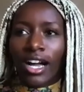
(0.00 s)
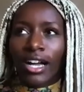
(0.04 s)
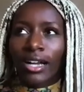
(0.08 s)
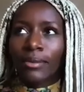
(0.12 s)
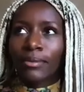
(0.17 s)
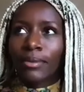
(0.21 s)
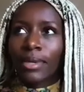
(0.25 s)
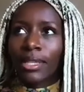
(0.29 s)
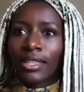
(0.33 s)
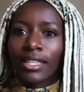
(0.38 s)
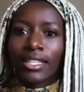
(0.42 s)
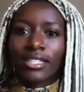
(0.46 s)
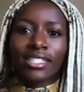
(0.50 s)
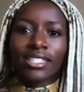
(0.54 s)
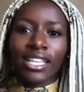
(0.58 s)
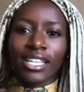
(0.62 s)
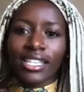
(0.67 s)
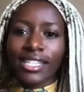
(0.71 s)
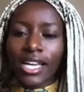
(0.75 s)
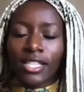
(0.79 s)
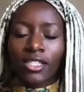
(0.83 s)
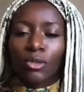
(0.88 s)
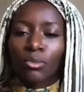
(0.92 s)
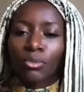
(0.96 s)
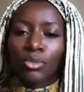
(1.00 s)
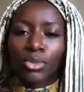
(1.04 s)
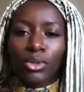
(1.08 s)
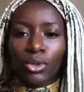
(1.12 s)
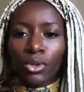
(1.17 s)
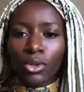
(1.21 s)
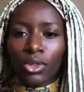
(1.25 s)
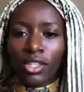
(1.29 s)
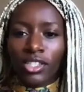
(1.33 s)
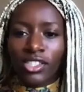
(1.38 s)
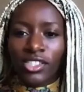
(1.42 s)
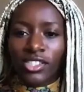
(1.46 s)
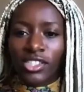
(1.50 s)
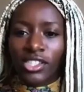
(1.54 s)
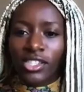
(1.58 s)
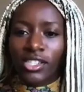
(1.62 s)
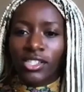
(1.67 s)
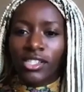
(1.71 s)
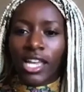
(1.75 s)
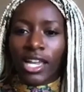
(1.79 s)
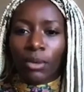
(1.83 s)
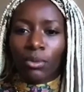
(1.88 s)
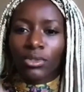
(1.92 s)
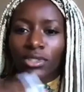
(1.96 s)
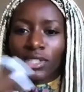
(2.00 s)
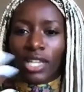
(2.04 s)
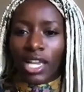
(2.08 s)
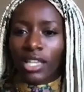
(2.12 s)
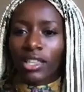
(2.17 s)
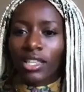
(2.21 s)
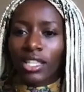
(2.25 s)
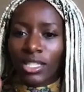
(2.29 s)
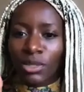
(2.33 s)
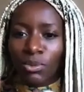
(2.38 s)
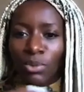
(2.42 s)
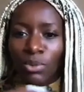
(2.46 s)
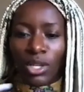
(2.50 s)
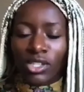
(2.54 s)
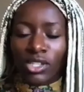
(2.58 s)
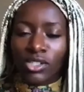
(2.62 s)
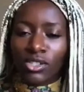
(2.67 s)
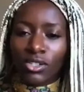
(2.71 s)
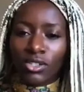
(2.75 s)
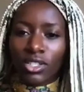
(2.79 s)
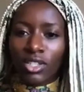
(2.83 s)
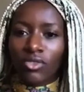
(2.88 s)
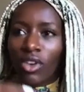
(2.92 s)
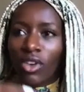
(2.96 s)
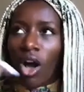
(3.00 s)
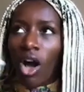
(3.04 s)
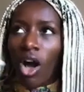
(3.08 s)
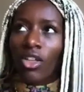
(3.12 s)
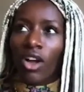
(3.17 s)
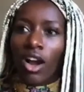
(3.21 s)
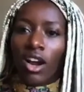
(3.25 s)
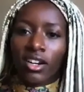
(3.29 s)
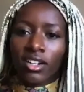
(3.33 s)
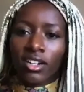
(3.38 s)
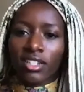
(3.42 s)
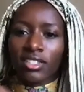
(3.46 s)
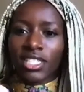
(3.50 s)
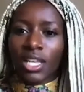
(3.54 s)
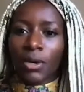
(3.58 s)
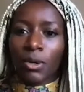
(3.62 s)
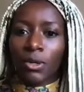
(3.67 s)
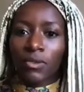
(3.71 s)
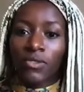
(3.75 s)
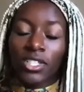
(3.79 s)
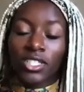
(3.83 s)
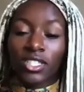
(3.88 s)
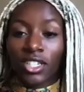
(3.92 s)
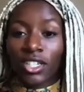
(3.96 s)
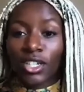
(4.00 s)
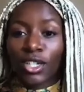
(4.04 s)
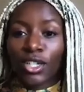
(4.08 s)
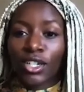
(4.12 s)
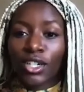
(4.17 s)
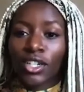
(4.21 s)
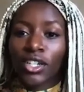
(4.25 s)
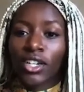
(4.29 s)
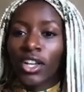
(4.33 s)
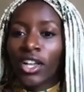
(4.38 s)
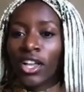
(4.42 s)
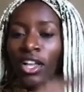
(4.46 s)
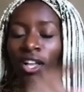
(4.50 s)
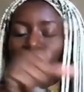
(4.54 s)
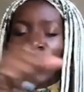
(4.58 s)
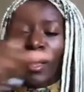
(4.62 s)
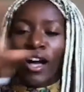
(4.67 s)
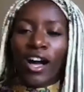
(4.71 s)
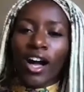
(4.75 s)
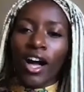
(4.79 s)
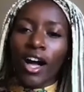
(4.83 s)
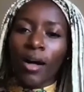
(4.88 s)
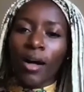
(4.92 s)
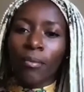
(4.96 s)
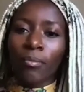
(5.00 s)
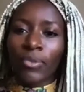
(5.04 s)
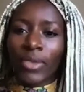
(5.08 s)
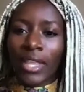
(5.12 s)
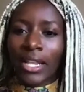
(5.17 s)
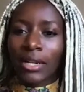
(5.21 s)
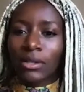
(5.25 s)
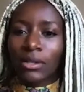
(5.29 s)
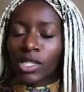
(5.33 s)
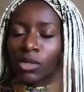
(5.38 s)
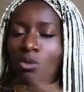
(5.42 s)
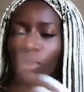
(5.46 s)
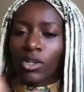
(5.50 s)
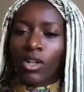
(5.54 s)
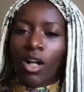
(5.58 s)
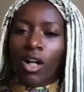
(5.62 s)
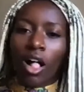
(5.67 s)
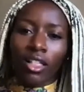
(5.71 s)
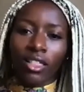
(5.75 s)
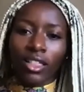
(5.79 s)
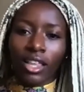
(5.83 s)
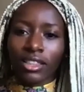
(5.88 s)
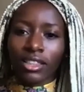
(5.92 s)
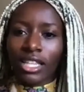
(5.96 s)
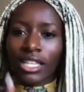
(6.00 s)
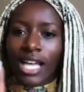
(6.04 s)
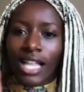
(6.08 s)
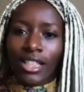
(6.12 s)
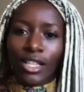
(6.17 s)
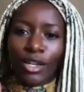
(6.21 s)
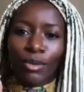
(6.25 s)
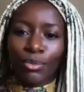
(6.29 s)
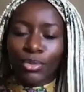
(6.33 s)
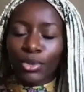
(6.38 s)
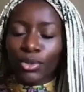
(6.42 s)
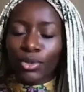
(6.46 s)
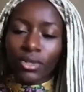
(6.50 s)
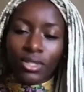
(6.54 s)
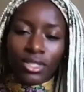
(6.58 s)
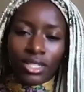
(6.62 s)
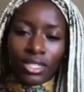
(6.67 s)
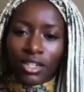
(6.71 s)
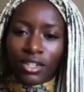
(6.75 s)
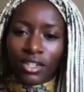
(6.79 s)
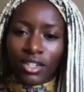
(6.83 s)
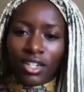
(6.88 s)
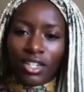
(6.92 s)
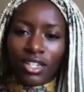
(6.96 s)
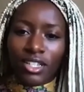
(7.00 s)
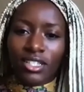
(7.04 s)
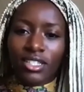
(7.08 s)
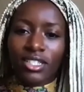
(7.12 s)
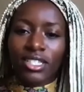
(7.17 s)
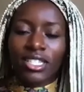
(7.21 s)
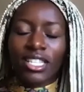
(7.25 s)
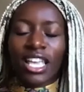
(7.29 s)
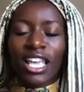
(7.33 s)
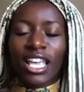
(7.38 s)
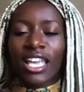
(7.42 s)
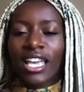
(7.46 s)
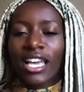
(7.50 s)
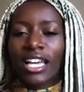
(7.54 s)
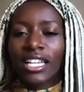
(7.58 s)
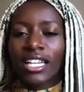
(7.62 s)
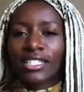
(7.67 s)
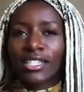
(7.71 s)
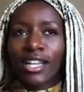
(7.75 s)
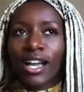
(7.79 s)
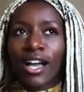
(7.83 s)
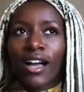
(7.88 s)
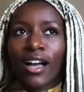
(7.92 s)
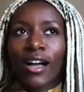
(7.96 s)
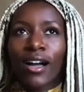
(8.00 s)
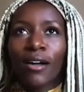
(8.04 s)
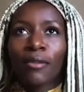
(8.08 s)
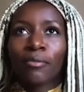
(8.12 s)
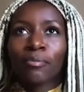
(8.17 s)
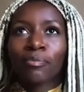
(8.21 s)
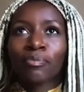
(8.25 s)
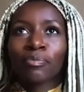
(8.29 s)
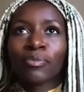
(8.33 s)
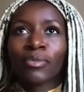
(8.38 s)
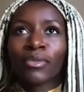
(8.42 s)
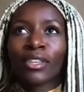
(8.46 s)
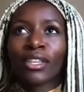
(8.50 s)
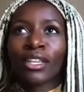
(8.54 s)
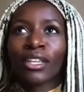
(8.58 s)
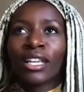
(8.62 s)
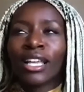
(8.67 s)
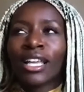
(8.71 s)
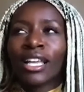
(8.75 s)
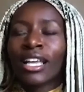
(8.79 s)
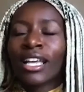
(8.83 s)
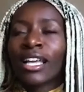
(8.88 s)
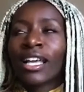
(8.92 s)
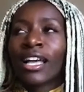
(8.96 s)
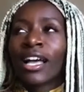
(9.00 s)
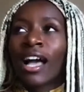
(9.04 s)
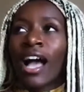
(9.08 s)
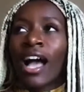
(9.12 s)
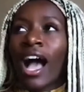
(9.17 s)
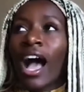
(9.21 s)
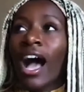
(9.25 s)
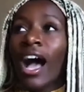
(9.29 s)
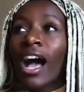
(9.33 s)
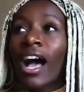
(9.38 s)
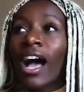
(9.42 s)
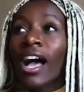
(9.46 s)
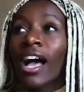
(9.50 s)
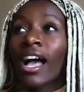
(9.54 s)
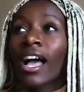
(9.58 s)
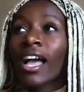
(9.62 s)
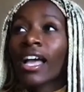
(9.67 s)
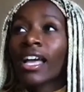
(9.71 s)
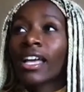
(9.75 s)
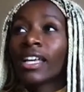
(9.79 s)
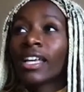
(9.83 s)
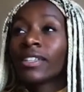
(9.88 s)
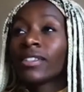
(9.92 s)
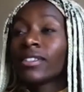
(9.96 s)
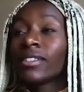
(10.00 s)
in this like yellow booth. She like would take these pictures of all the artists that would visit her, and she would call it like the Yellow Booth series. And I,